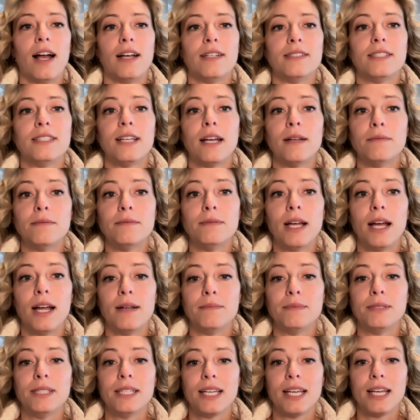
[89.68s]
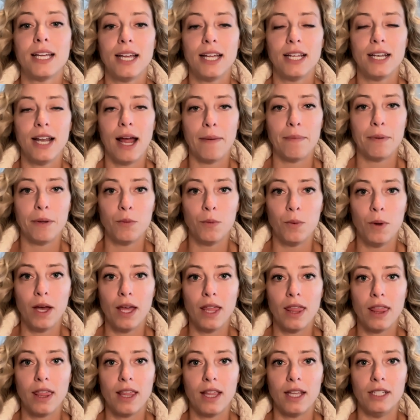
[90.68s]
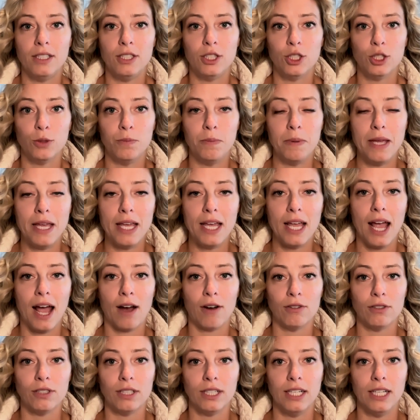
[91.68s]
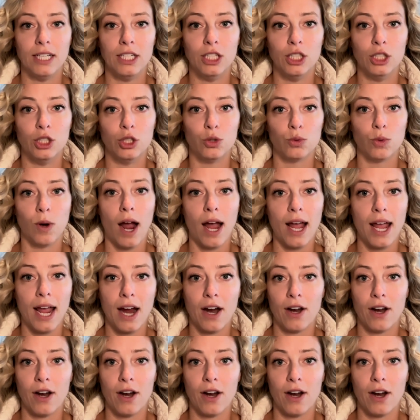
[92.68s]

Sometimes it can happen with just being out in dry,